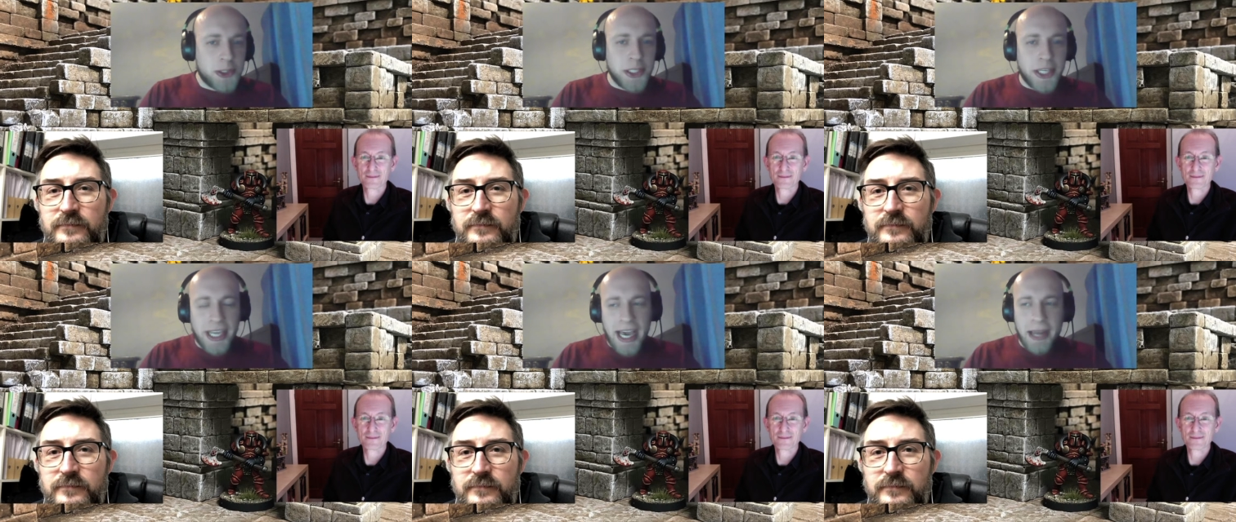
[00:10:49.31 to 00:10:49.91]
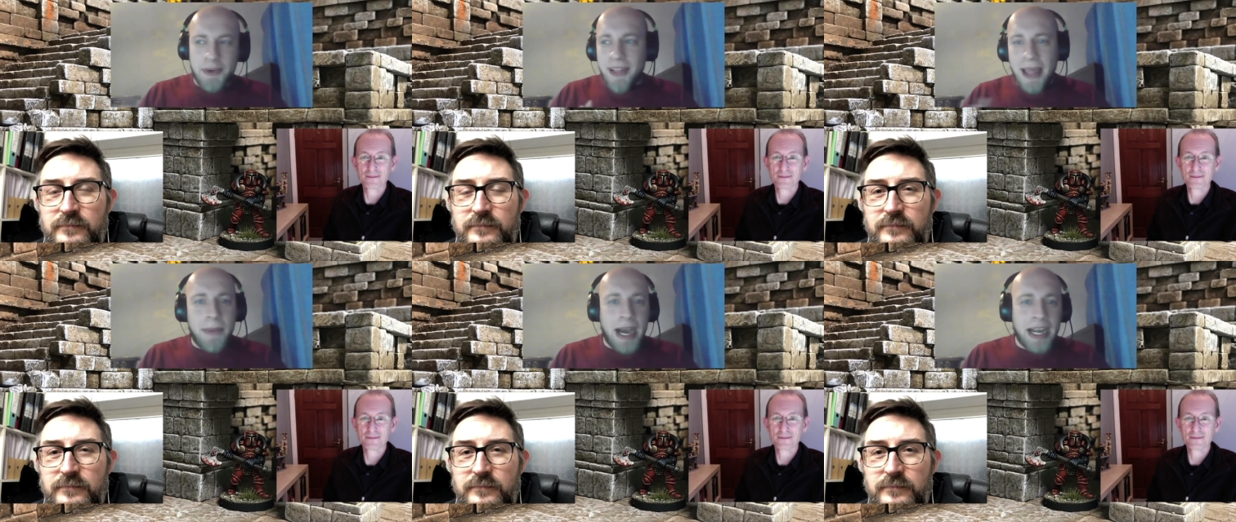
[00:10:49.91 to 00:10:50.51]
Speaker 1: and you can kind of
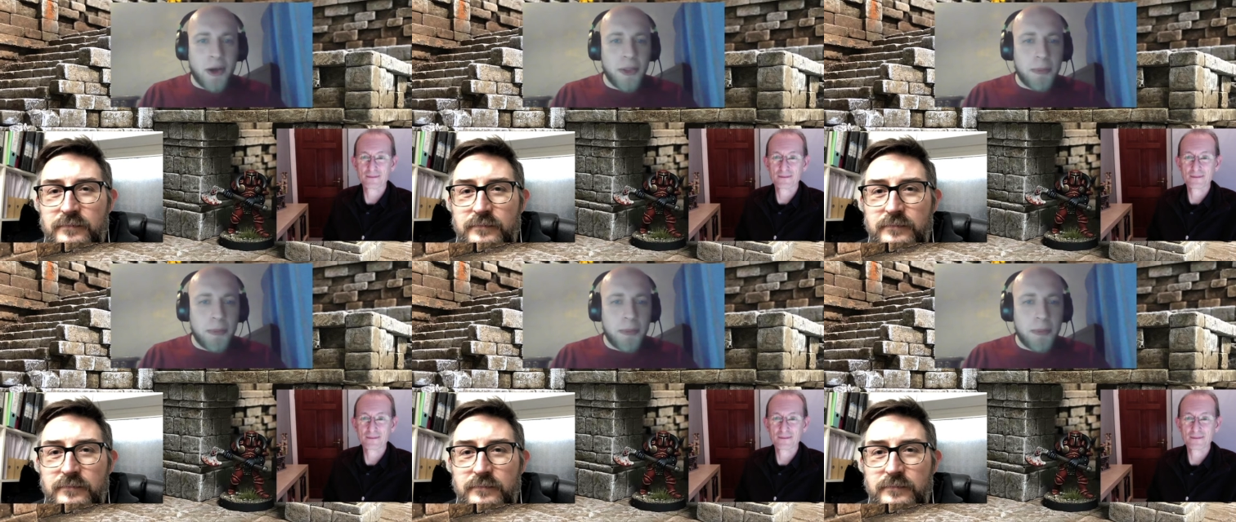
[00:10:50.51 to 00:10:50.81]
reflect back on the